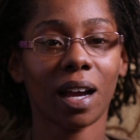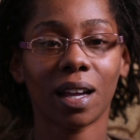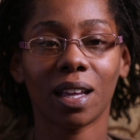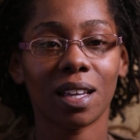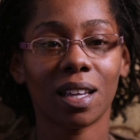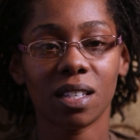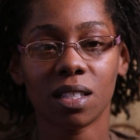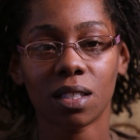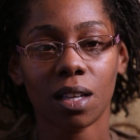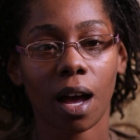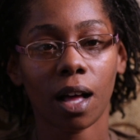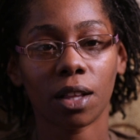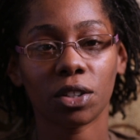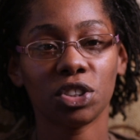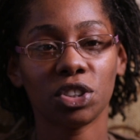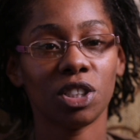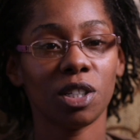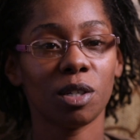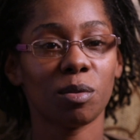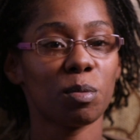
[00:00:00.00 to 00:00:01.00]
I could get
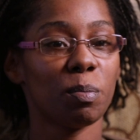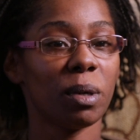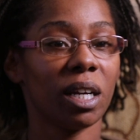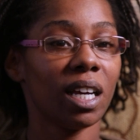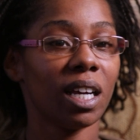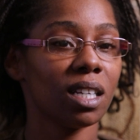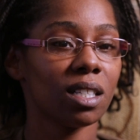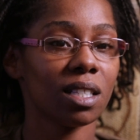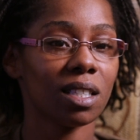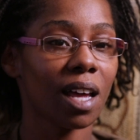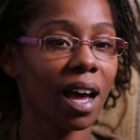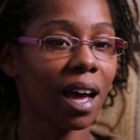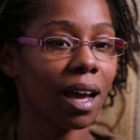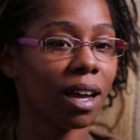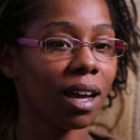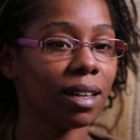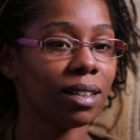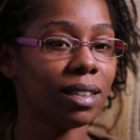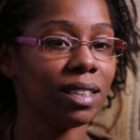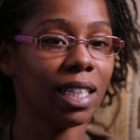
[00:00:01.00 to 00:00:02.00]
scholarships because
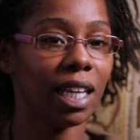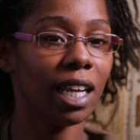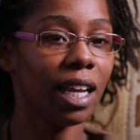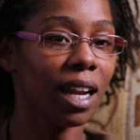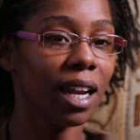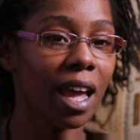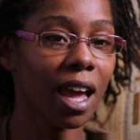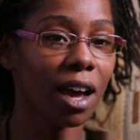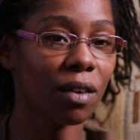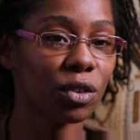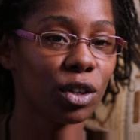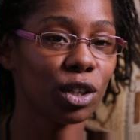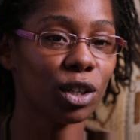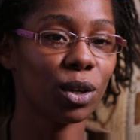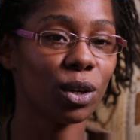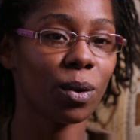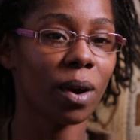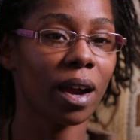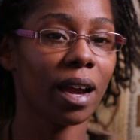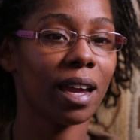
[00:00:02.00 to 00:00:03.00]
I did have
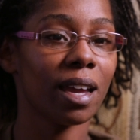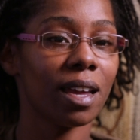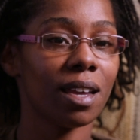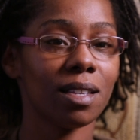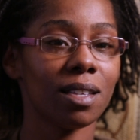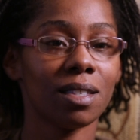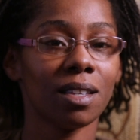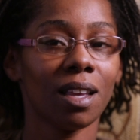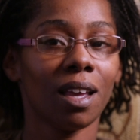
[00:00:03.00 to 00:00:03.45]
good grades.